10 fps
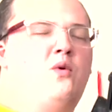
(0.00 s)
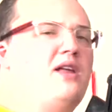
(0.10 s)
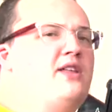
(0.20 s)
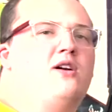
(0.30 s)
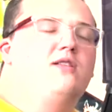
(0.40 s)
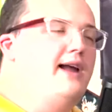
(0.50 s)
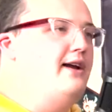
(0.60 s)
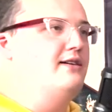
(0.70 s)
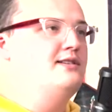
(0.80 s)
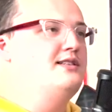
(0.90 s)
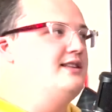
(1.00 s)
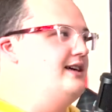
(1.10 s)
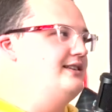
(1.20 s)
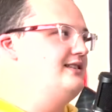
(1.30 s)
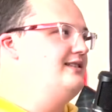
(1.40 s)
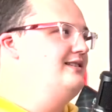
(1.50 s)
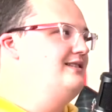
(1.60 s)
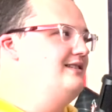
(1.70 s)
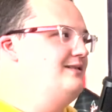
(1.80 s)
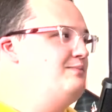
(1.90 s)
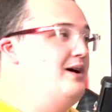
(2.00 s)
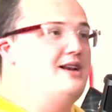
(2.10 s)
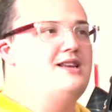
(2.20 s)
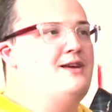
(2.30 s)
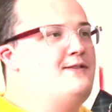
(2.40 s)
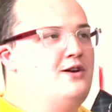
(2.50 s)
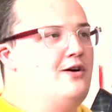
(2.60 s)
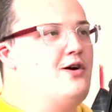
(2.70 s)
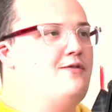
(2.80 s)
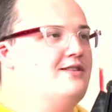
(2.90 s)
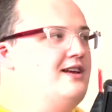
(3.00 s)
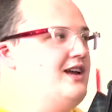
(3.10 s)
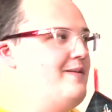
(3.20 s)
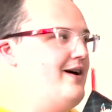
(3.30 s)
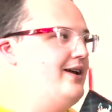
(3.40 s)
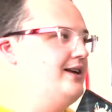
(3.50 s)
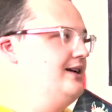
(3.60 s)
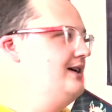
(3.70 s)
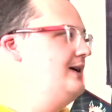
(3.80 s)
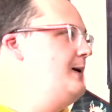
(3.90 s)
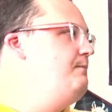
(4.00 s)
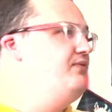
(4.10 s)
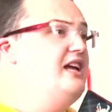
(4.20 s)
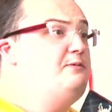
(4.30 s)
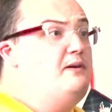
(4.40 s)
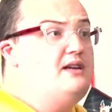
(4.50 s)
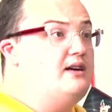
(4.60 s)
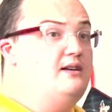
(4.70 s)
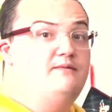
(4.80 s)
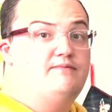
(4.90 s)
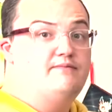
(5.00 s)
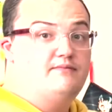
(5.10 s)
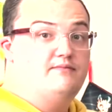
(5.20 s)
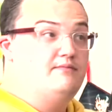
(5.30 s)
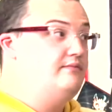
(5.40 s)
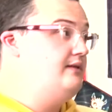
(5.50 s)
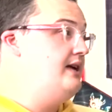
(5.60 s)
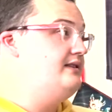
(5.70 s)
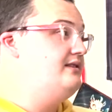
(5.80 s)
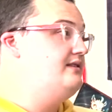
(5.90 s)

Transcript: there are layers to this, but if you don't overthink about it, it's pretty good. It's